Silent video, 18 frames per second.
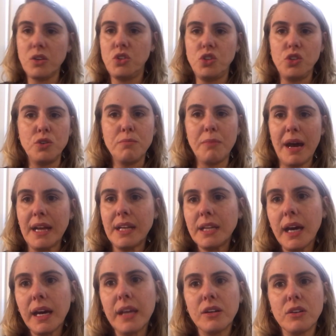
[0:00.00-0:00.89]
do my
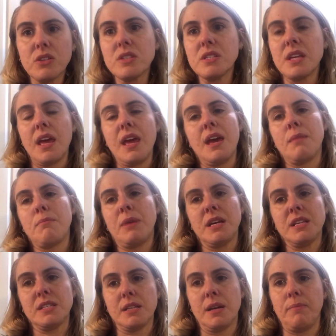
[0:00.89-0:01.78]
titles and
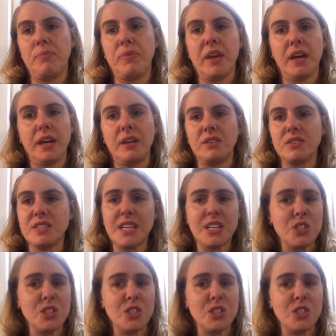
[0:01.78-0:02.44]
my subtitles.